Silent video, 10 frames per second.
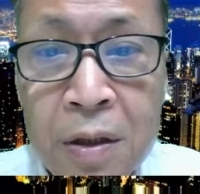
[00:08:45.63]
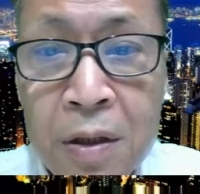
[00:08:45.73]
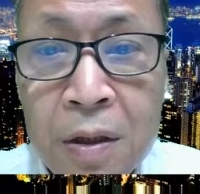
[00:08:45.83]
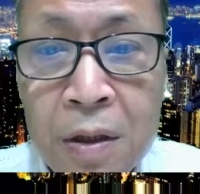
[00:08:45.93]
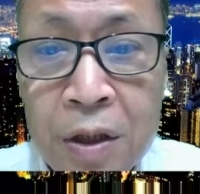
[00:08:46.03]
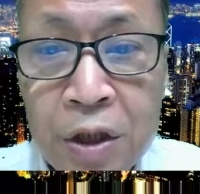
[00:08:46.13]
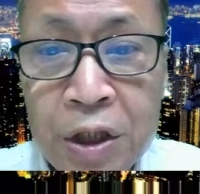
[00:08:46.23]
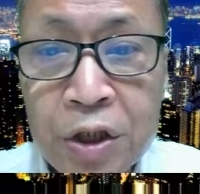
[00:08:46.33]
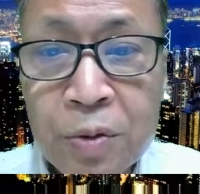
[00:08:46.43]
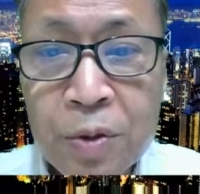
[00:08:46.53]
This
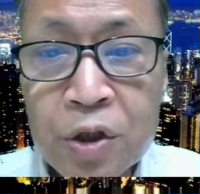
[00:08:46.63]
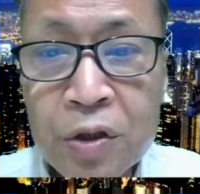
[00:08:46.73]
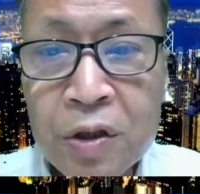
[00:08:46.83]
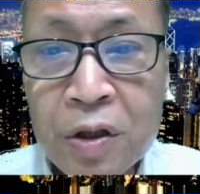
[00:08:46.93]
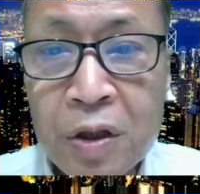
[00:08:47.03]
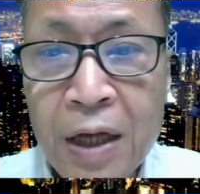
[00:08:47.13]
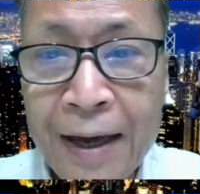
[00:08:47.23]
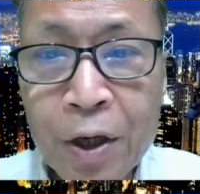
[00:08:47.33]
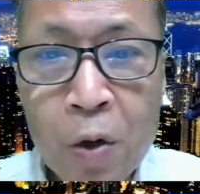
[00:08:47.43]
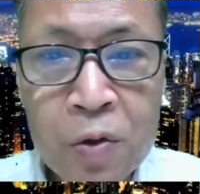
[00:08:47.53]
kitchen was
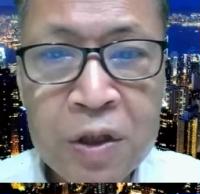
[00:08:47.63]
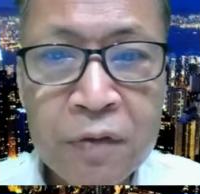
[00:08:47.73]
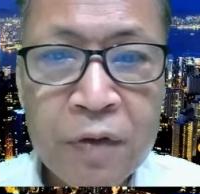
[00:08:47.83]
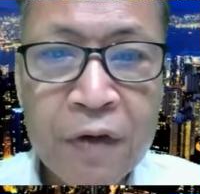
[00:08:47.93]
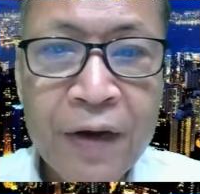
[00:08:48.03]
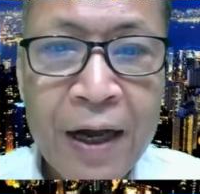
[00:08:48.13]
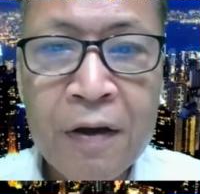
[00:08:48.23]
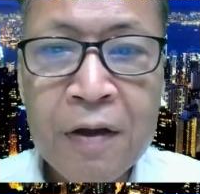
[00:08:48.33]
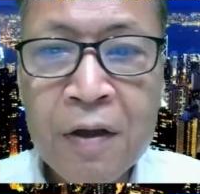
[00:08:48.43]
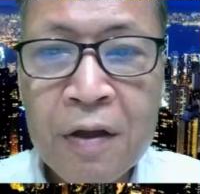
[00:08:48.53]
enclosed with
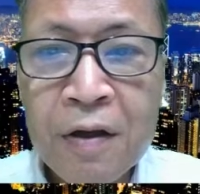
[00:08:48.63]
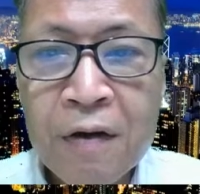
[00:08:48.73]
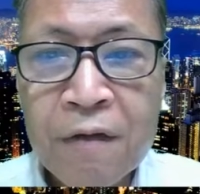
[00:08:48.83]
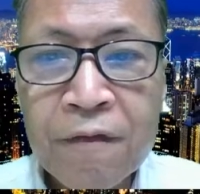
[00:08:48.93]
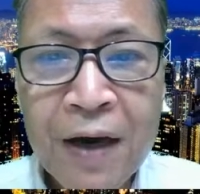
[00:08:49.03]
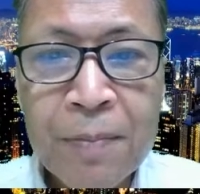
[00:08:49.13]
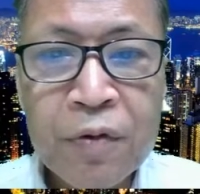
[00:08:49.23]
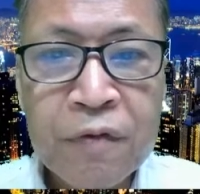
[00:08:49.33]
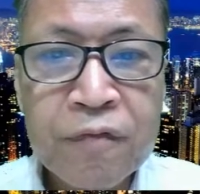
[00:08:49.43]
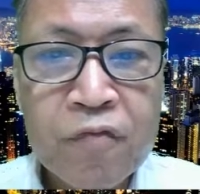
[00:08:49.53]
a
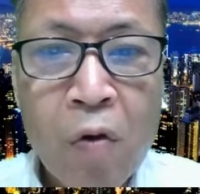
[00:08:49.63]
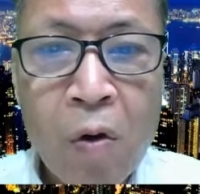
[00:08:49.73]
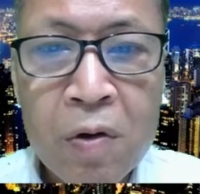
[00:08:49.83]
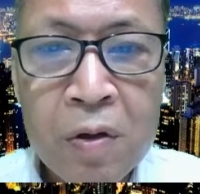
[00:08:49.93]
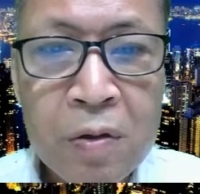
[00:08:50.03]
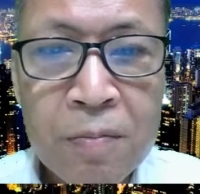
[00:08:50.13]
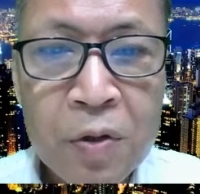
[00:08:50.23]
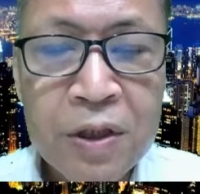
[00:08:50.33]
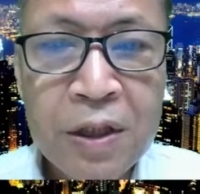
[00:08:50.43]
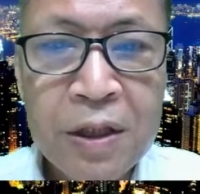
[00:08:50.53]
fireproof wall.
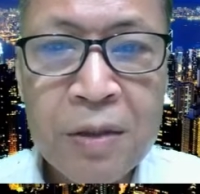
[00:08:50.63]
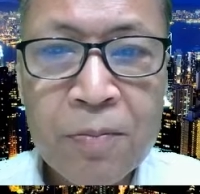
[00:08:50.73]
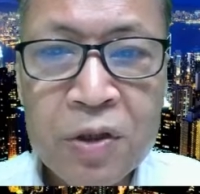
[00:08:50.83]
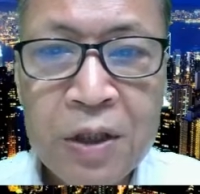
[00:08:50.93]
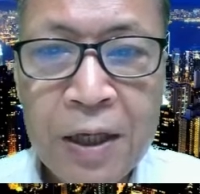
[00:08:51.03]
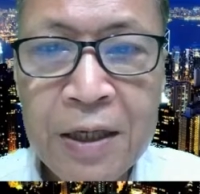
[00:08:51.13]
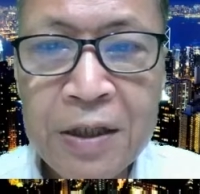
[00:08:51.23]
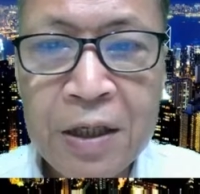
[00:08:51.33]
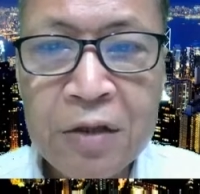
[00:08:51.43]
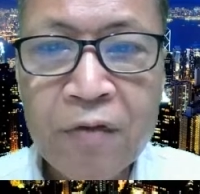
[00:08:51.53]
In most
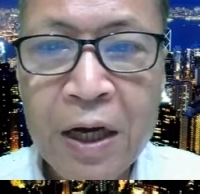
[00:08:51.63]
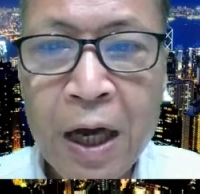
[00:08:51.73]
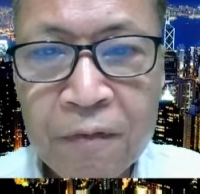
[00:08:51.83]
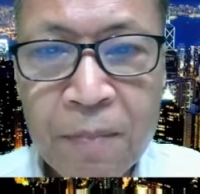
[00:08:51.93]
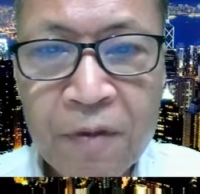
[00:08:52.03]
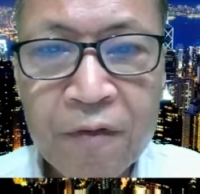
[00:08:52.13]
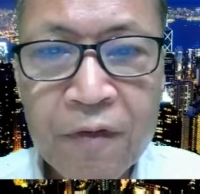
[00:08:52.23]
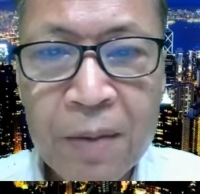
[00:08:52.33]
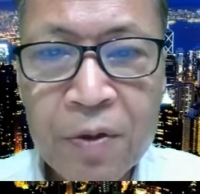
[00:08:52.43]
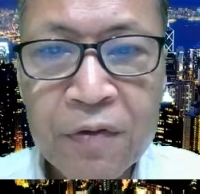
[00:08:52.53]
cases, 1 hour.
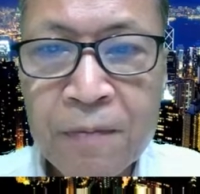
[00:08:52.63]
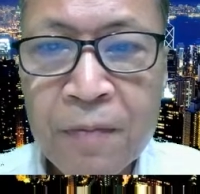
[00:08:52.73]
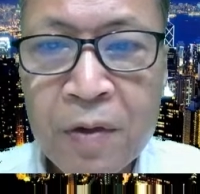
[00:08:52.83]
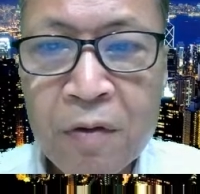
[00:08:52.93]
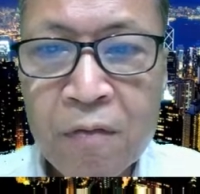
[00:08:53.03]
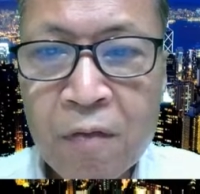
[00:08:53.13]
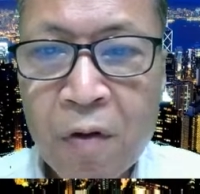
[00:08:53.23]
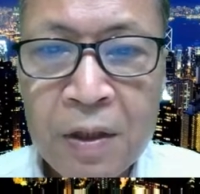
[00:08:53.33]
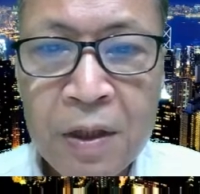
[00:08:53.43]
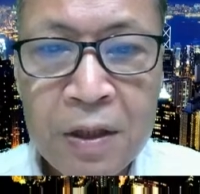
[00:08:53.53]
Fireproofing wall.
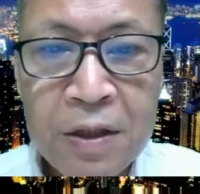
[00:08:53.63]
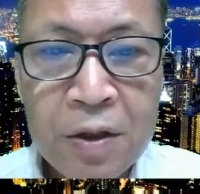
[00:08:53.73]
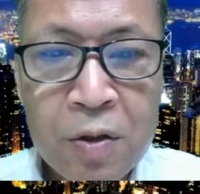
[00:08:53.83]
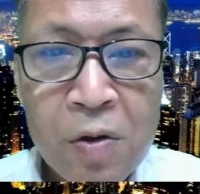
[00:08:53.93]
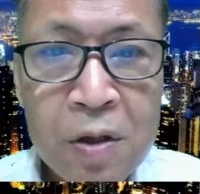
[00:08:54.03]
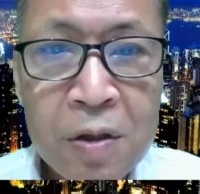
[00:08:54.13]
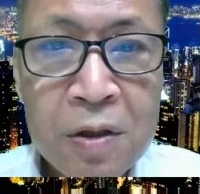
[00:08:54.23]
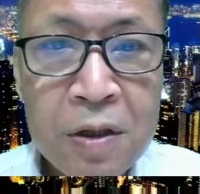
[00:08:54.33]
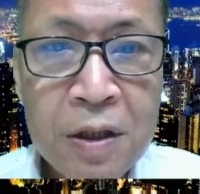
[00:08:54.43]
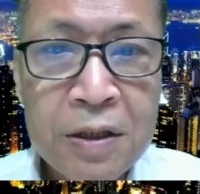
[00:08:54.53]
Exit door.
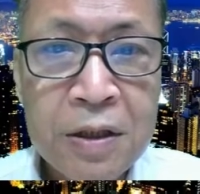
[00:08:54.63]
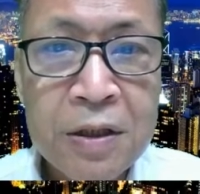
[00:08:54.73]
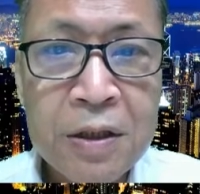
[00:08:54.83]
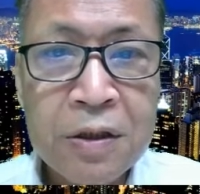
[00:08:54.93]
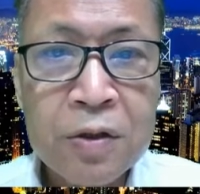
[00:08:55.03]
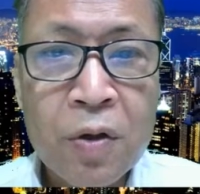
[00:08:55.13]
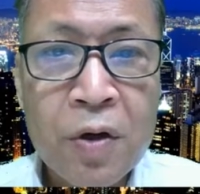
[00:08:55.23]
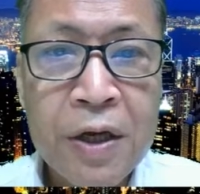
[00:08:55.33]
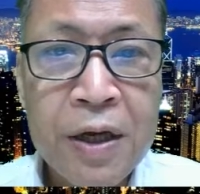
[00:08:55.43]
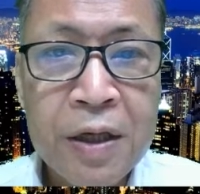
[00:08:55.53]
This is exit door
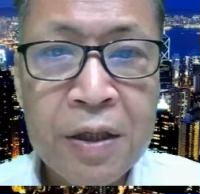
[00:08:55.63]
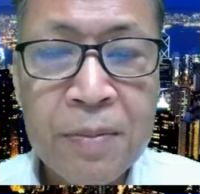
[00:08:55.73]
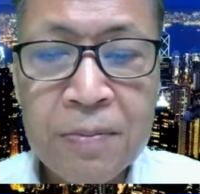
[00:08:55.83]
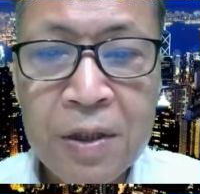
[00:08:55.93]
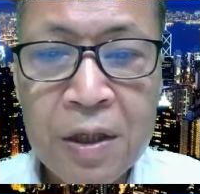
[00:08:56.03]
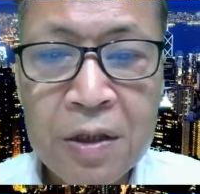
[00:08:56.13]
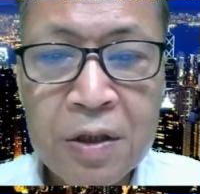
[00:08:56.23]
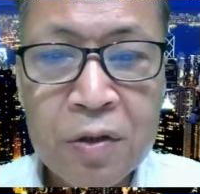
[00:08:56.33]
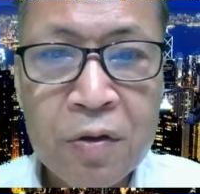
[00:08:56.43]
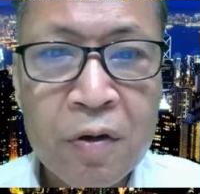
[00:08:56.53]
here. It must be
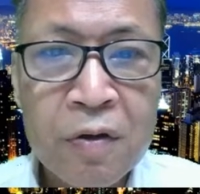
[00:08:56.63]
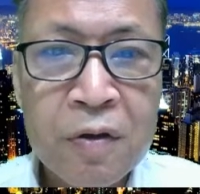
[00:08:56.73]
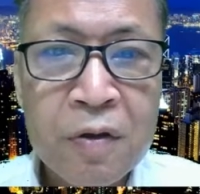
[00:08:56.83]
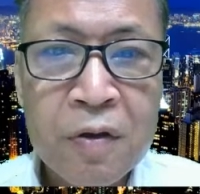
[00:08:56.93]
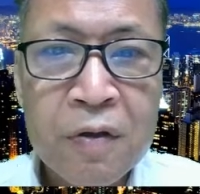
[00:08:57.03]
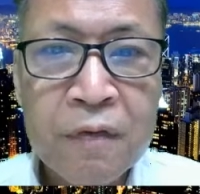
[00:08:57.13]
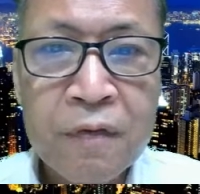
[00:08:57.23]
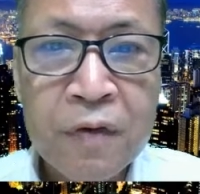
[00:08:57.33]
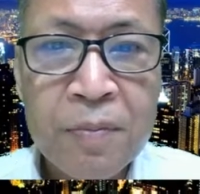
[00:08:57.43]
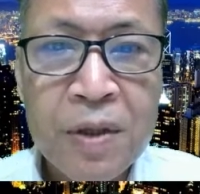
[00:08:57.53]
exit door for
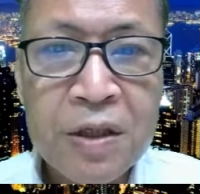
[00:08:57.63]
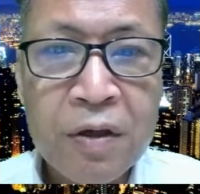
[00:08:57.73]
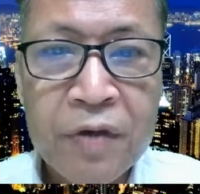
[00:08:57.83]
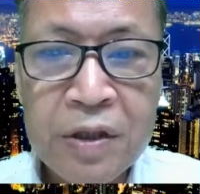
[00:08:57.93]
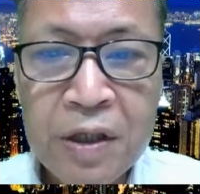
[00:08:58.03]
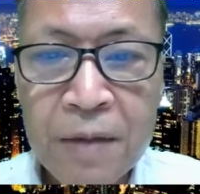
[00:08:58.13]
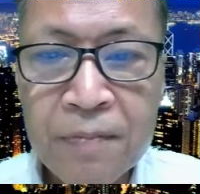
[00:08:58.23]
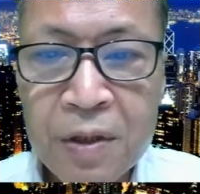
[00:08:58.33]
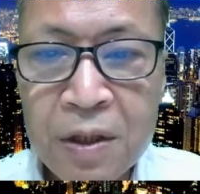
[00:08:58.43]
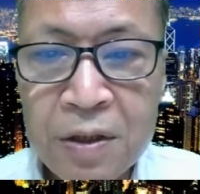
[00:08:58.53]
the means of escape.
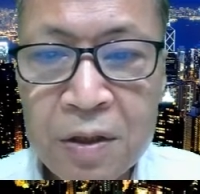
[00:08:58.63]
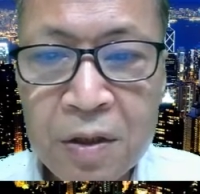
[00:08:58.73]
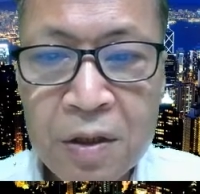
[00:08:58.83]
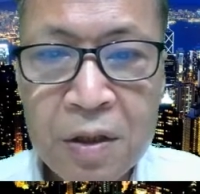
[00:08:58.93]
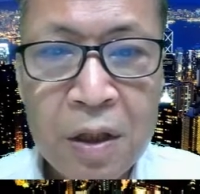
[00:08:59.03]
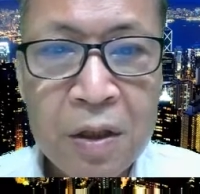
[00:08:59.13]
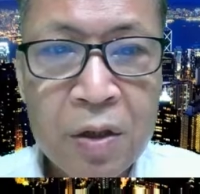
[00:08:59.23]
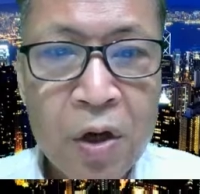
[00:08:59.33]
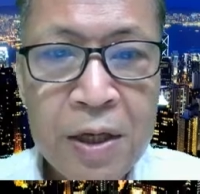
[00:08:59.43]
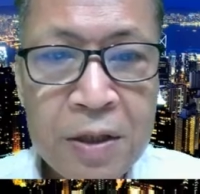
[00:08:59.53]
And
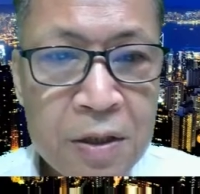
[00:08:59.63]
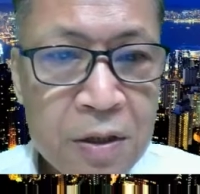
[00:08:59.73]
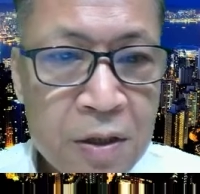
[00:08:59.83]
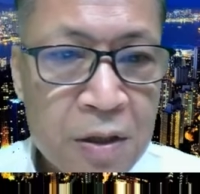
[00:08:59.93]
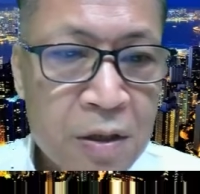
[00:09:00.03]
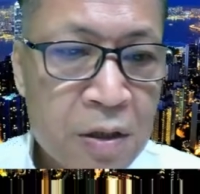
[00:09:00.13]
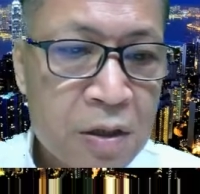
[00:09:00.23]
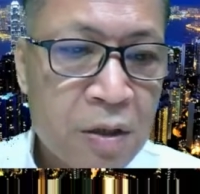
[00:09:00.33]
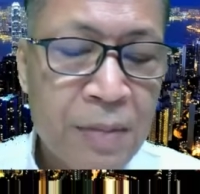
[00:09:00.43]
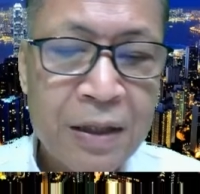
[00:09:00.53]
toilets
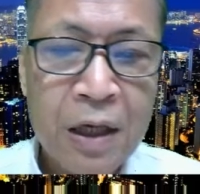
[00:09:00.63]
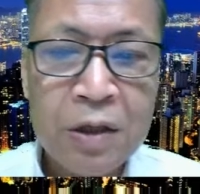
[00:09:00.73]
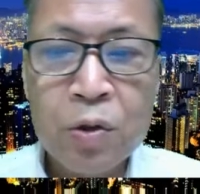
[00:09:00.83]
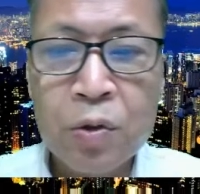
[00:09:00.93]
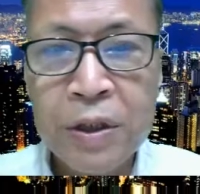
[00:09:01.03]
is a mandatory.